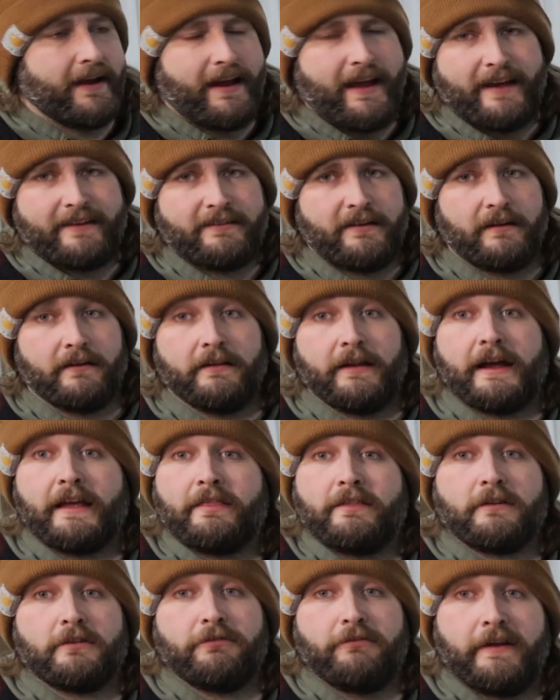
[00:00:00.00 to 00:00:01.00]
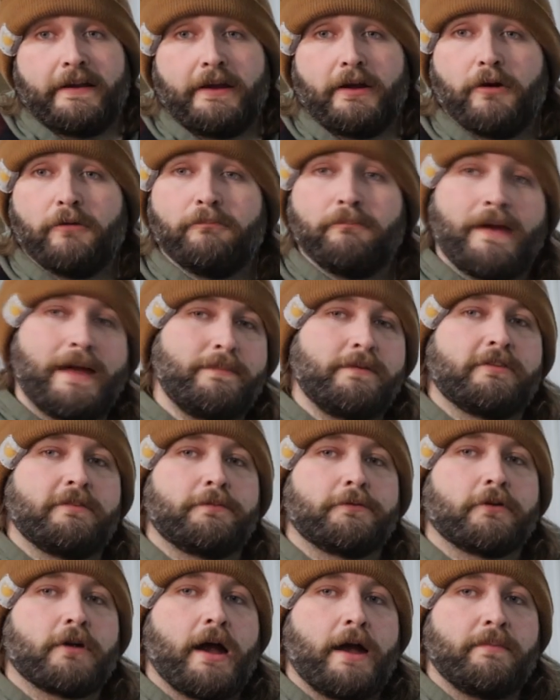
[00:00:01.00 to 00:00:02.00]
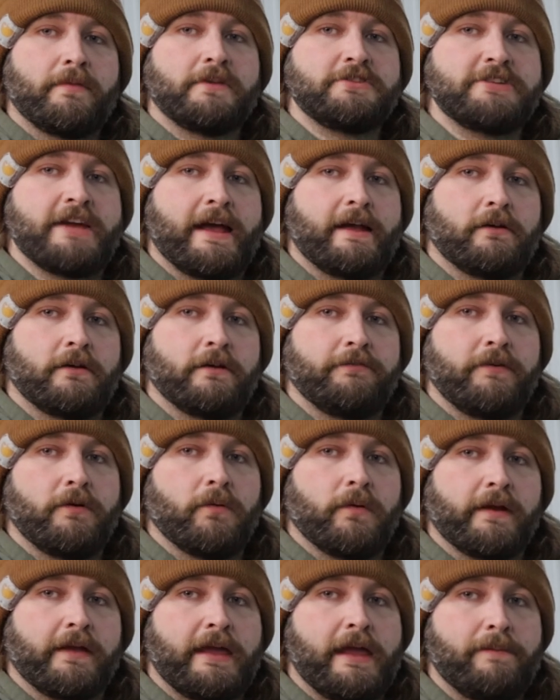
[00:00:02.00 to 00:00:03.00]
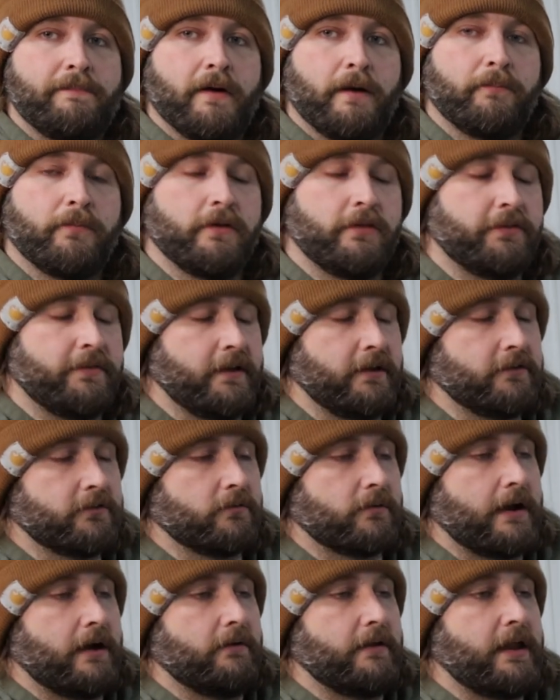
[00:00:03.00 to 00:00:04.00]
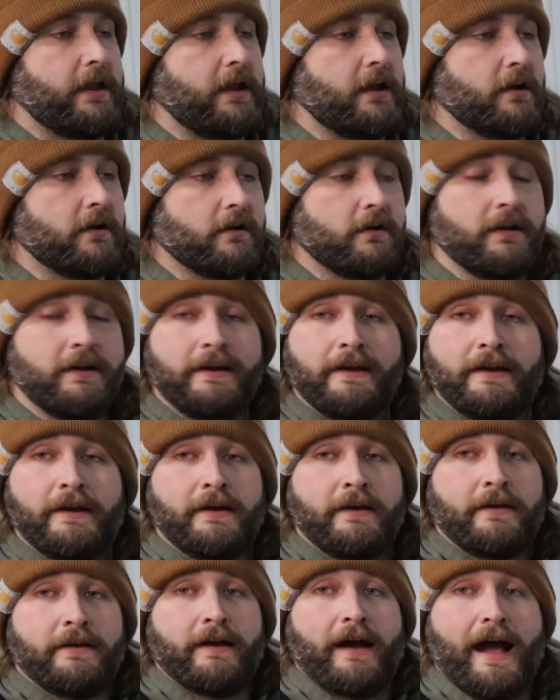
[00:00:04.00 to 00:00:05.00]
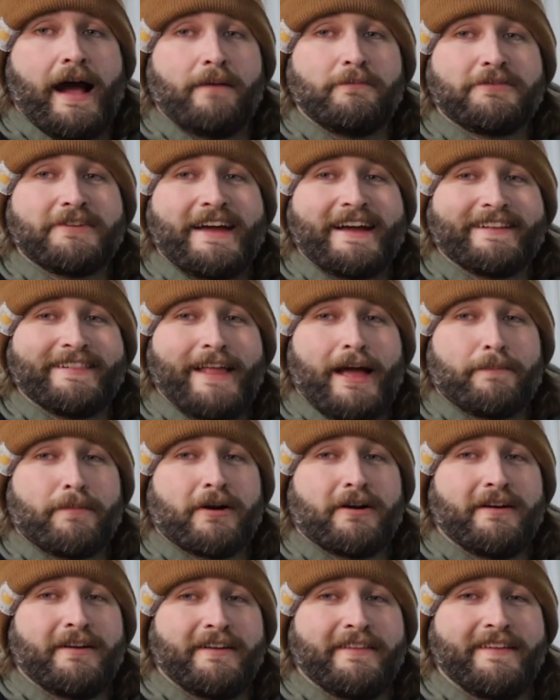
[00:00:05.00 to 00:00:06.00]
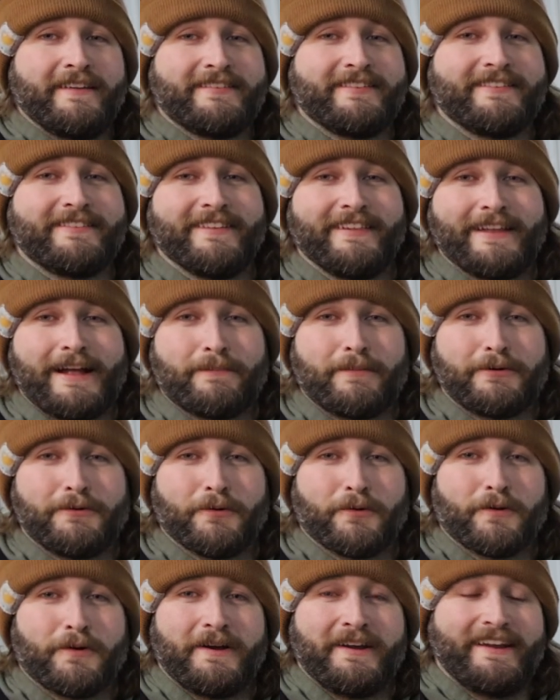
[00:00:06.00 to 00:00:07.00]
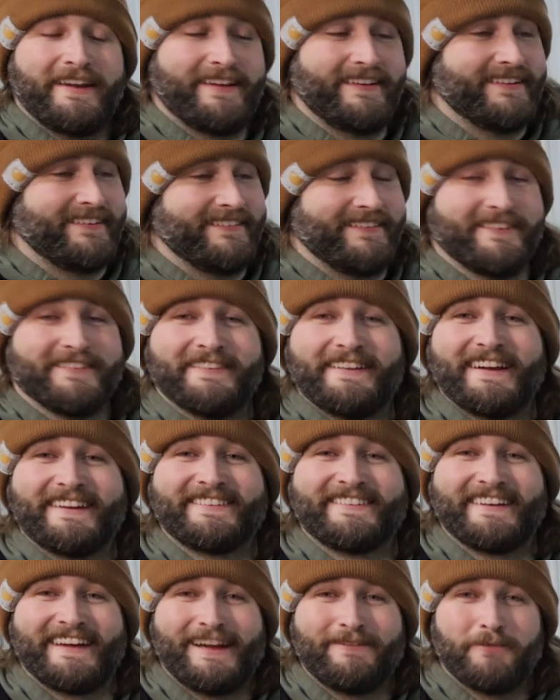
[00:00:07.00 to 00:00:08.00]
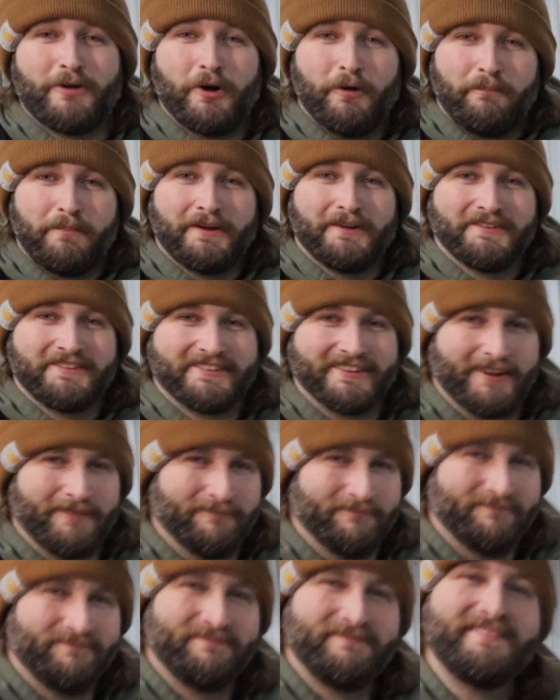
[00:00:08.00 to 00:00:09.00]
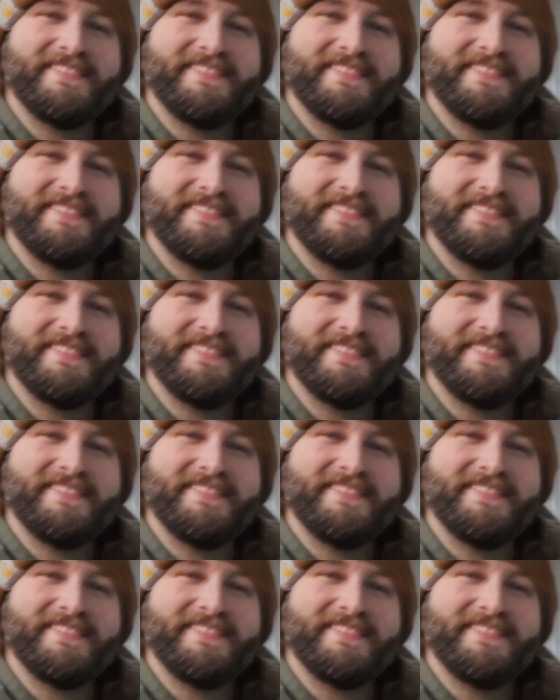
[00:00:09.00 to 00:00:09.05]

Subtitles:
I ask you to like this video, maybe subscribe to the channel if you want to keep up with things around here. I'm Zach Leber, this is the Laboratory, and until next time, go build something.